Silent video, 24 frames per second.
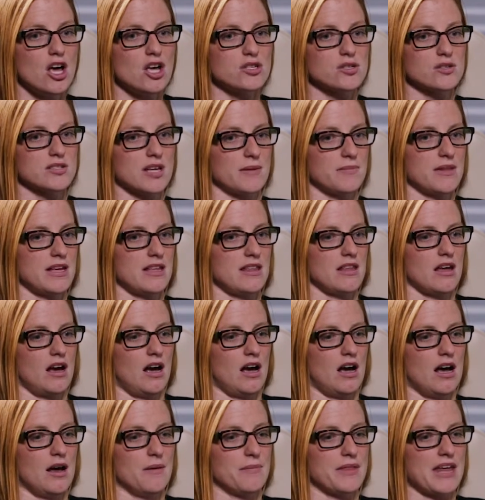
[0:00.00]
So something
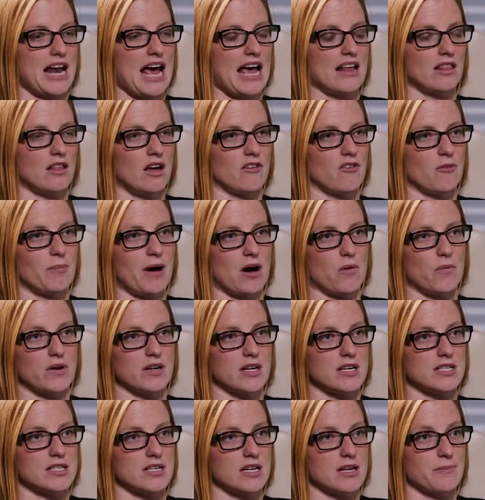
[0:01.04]
um, that I love about
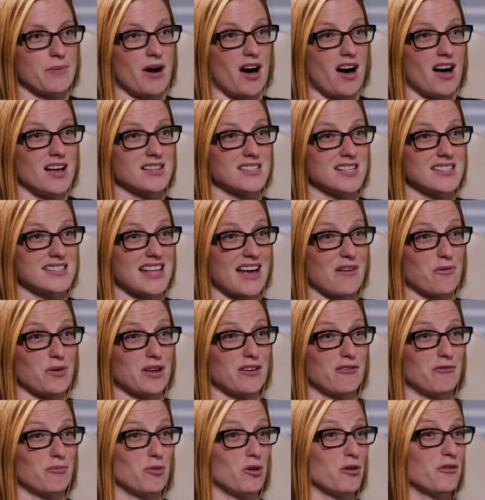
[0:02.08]
Windy City Paws is that
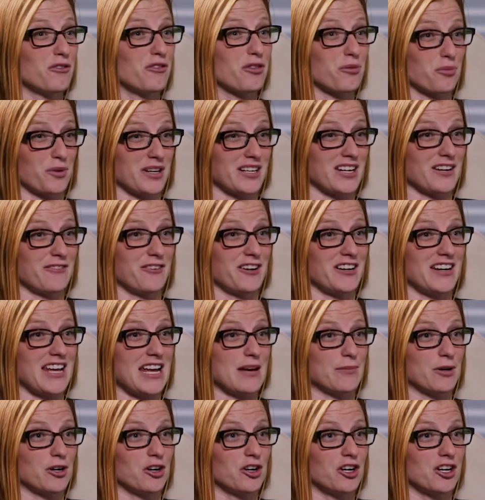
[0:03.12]
we've moved three different
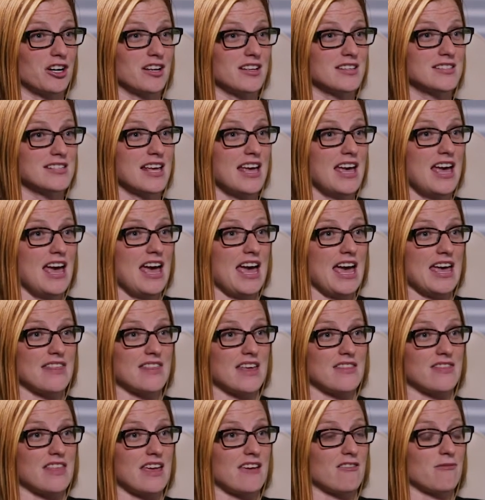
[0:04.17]
neighborhoods and
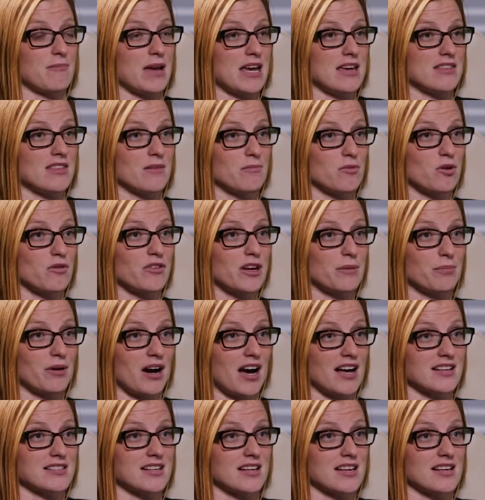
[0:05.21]
that they've made the moving
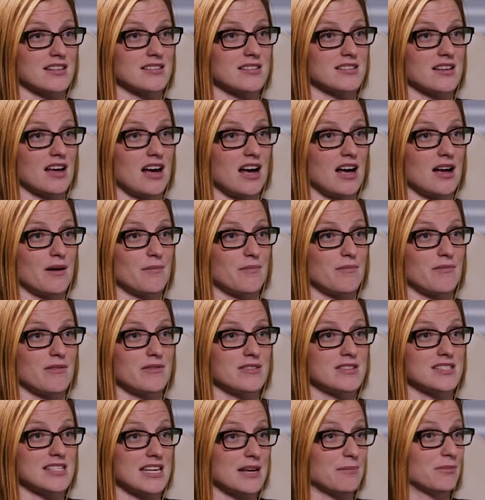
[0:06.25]
process um,
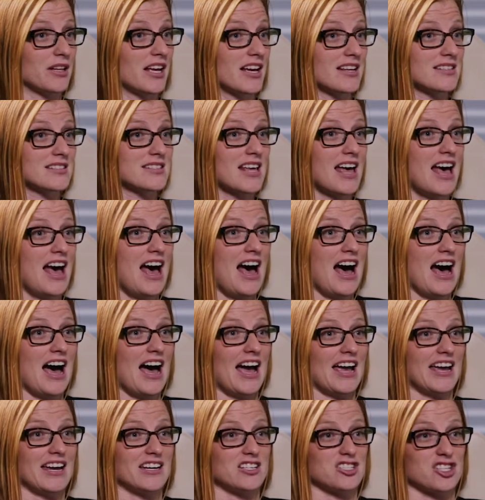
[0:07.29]
seamless.
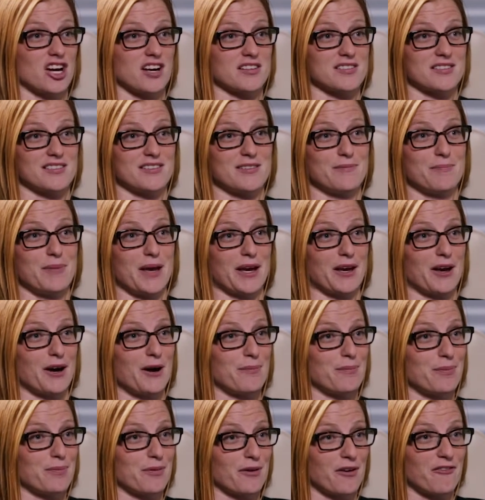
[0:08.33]
I just pick
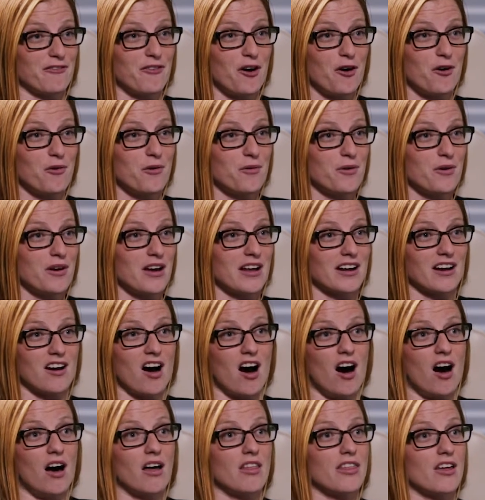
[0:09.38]
up the phone and
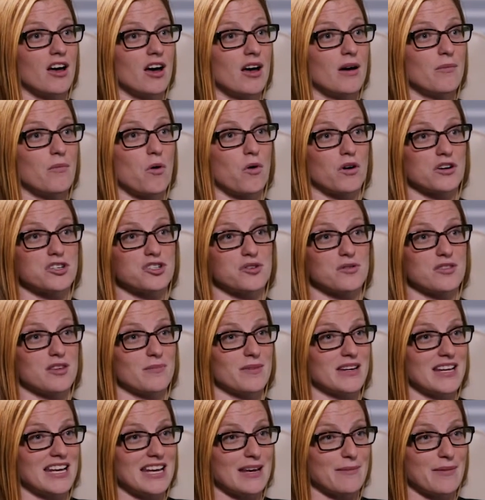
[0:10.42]
call them or shoot
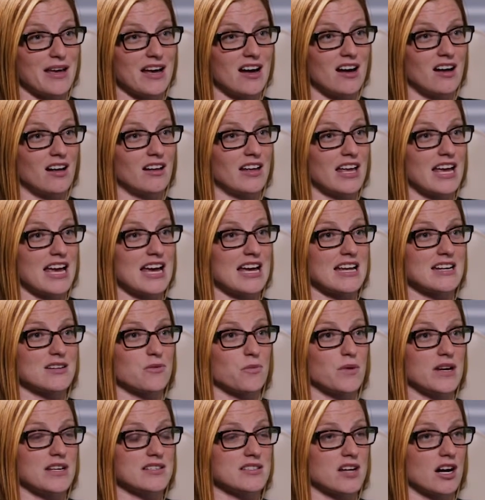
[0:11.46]
them an email,
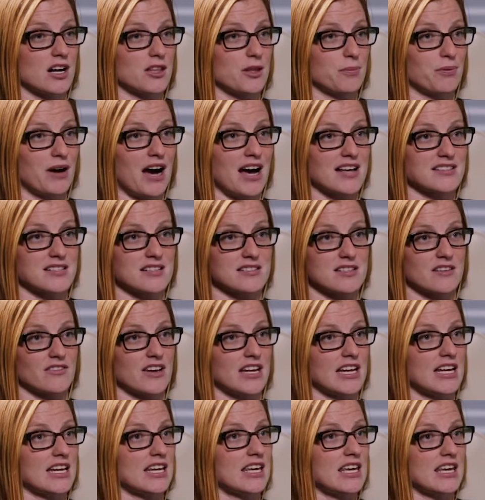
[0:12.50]
and we start the process of
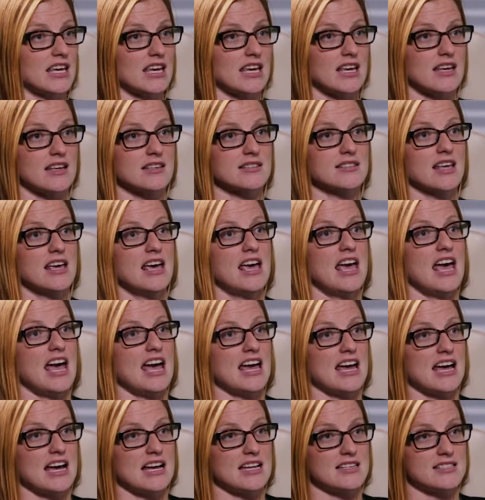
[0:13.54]
getting keys
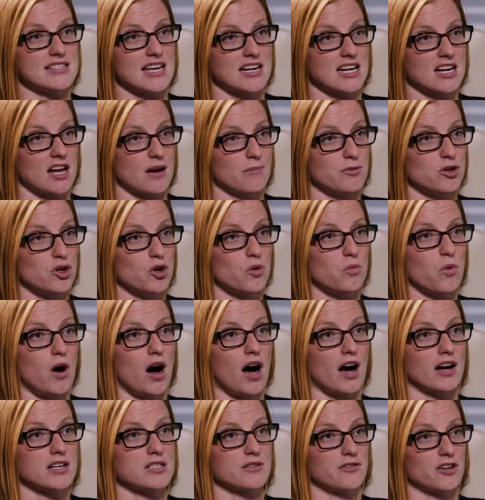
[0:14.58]
and setting up new
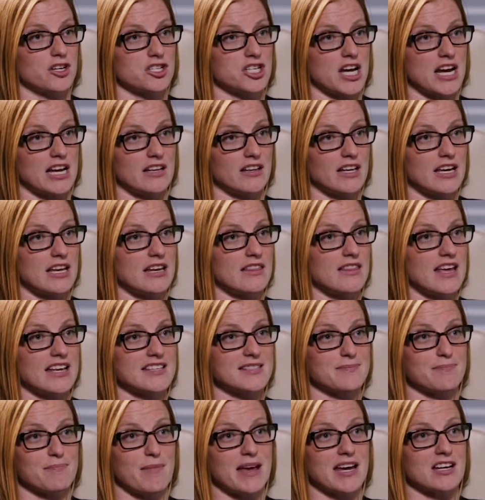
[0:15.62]
walks for Jalen. They
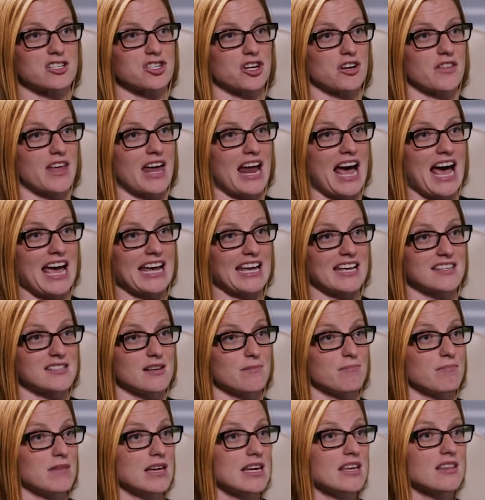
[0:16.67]
make sure that I get
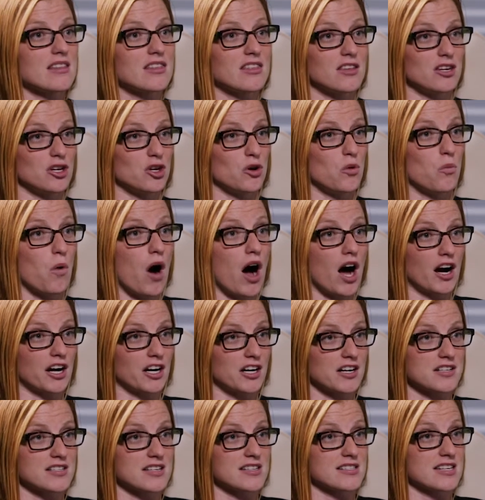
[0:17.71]
to meet the new
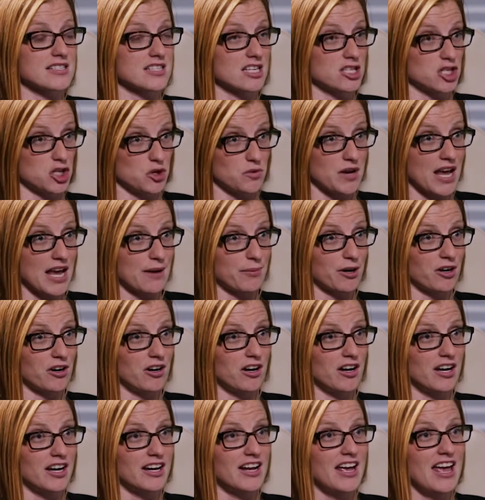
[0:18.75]
walker since it's a new
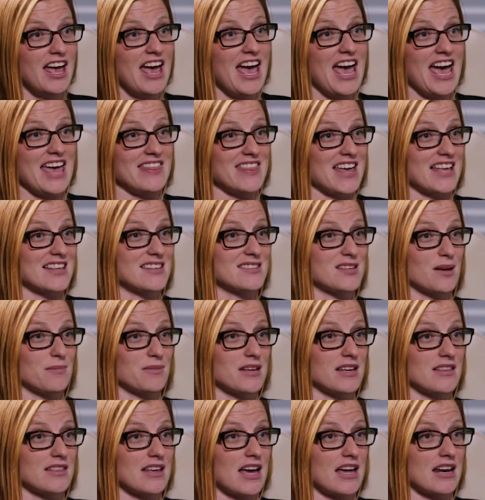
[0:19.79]
neighborhood, and that's
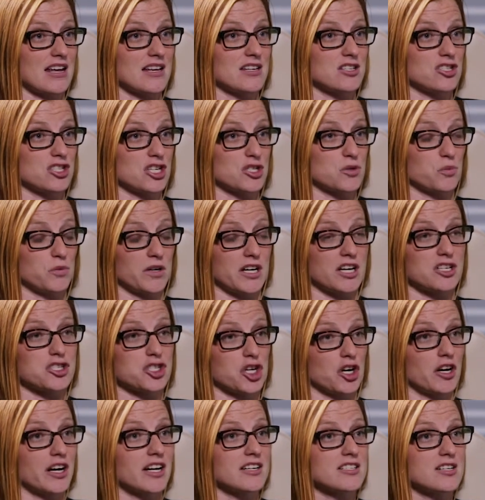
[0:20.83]
something that is just
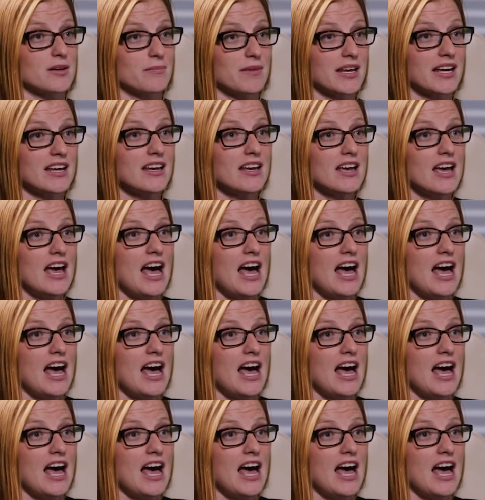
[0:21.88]
reassuring to me.